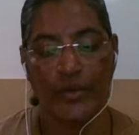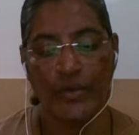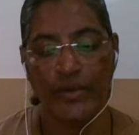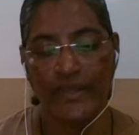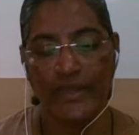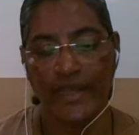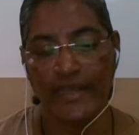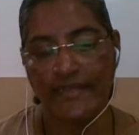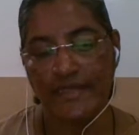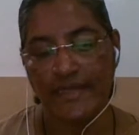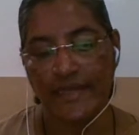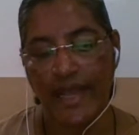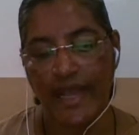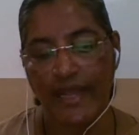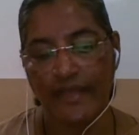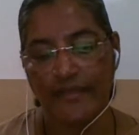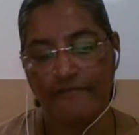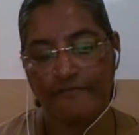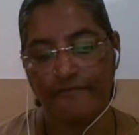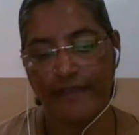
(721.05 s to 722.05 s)
Who can
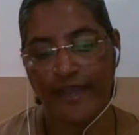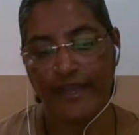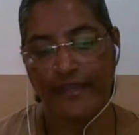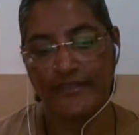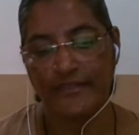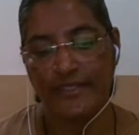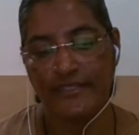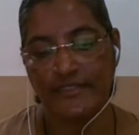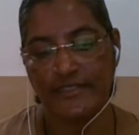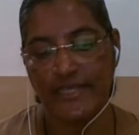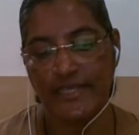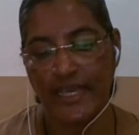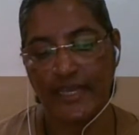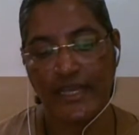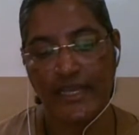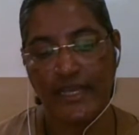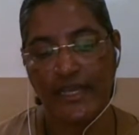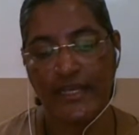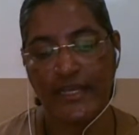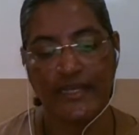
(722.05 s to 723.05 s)
deny the fact that
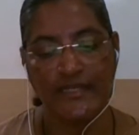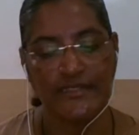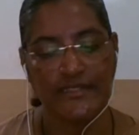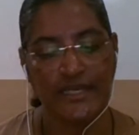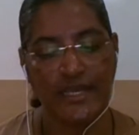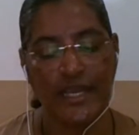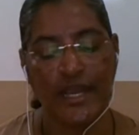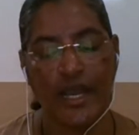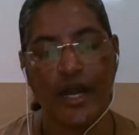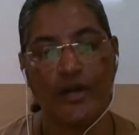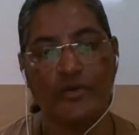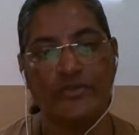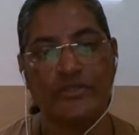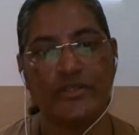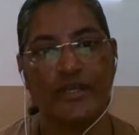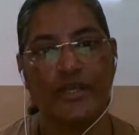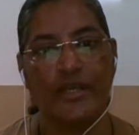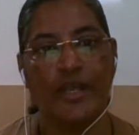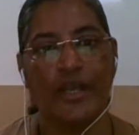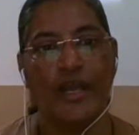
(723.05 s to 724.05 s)
day in and day out,